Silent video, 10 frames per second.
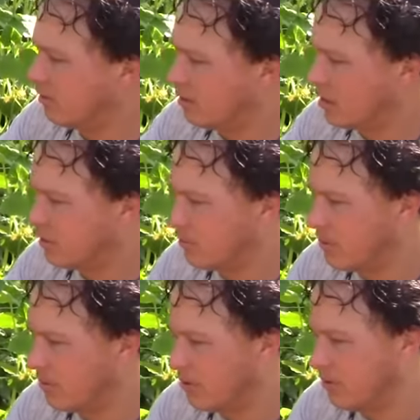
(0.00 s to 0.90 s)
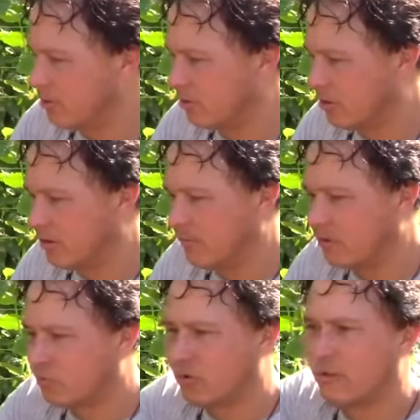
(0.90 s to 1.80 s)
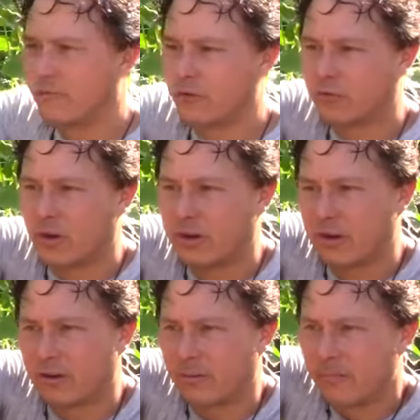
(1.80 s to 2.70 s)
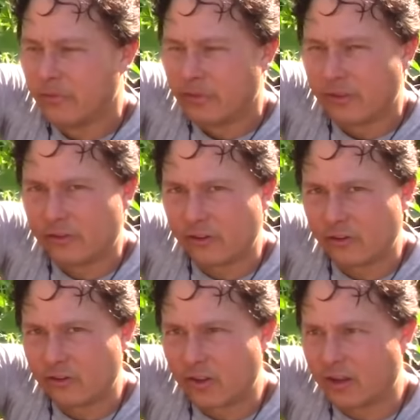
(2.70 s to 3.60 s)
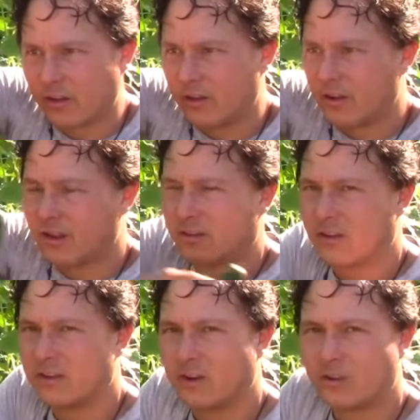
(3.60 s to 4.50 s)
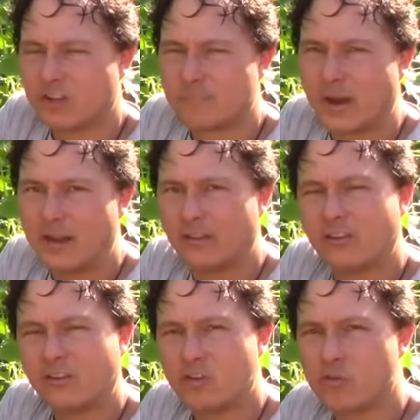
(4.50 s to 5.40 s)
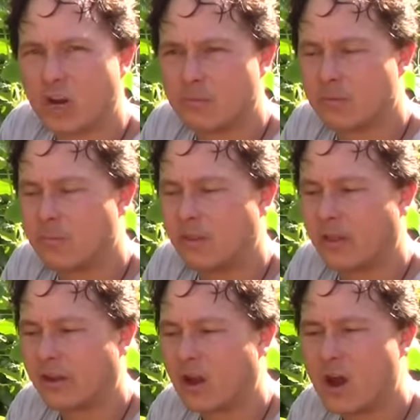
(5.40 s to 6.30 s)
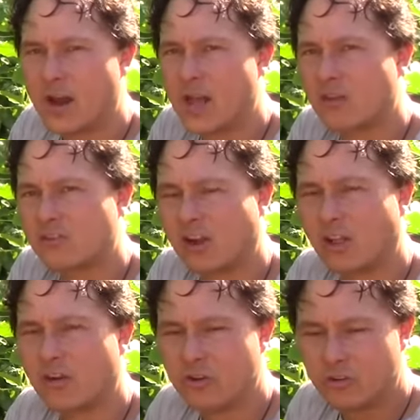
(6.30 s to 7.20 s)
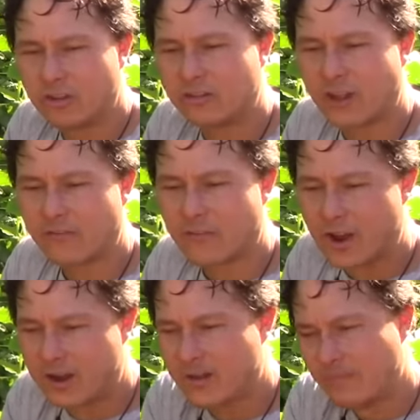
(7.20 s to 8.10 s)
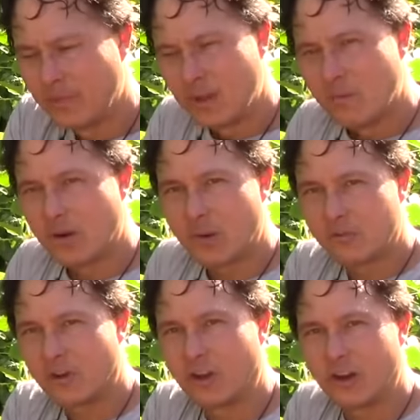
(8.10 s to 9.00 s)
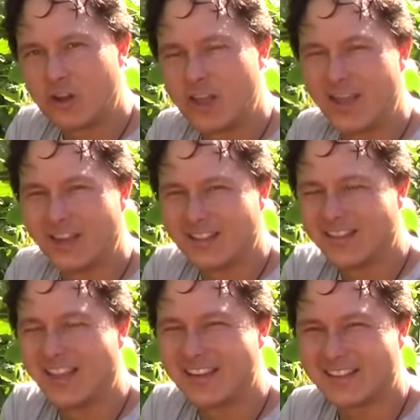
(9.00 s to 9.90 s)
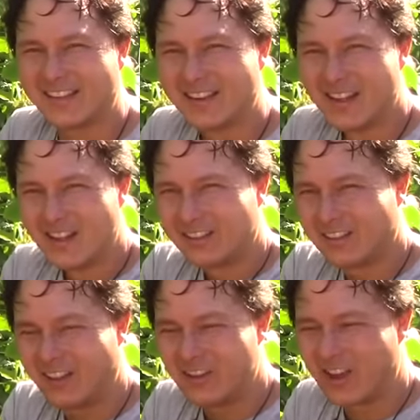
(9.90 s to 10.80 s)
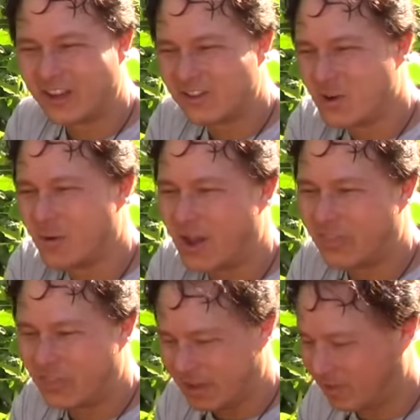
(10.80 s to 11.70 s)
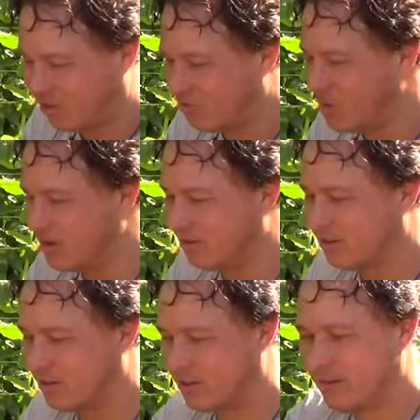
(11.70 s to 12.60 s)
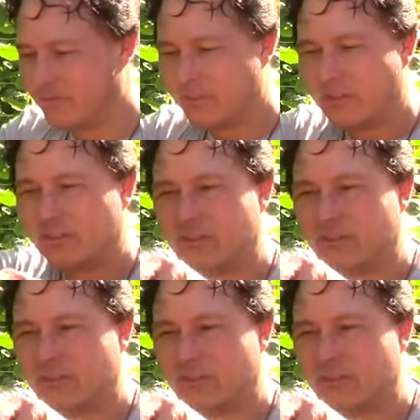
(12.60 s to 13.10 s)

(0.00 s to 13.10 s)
see lots of them on there, and here's one of the fruits right here. This just looks like a nice, you know, spineless cucumber, maybe like hot house style. I don't know the exact variety, but I'm sure gonna go ahead and taste it to let you guys know what I think of the sweetness here. Let's